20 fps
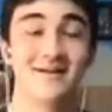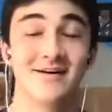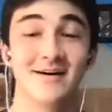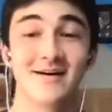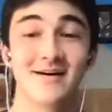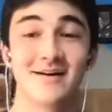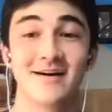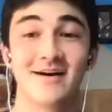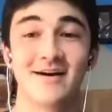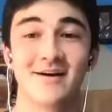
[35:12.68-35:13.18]

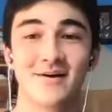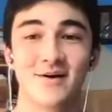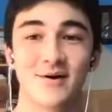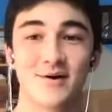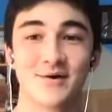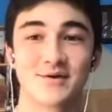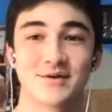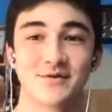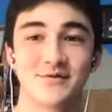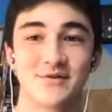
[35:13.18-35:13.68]
I
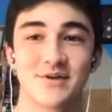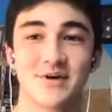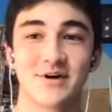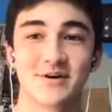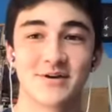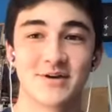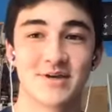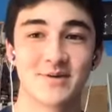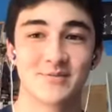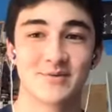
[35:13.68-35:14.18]
also have a
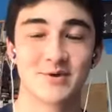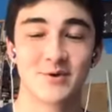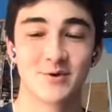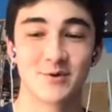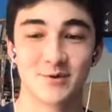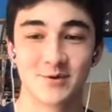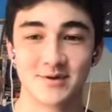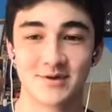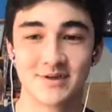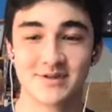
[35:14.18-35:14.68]
dog named
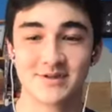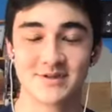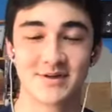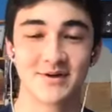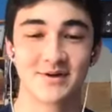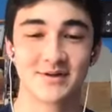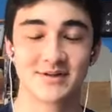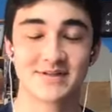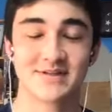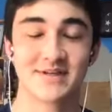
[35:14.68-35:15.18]
Turtle.
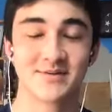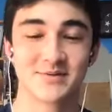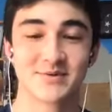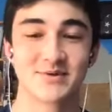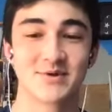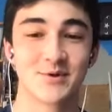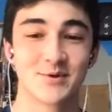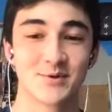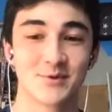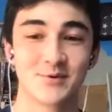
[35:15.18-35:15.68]
His name's
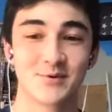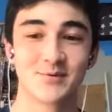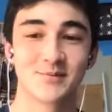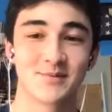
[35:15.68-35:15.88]
Turtle.